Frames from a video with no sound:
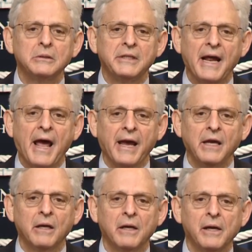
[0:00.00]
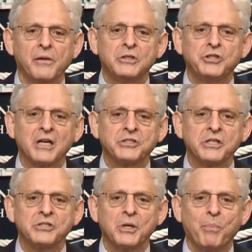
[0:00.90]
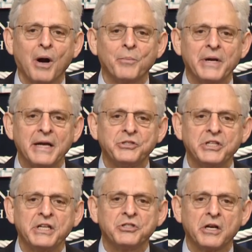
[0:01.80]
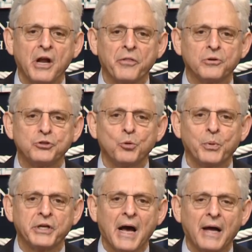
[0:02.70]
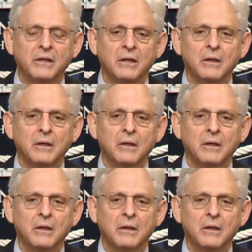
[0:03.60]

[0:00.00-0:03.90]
Today, the Justice Department has seized another superyacht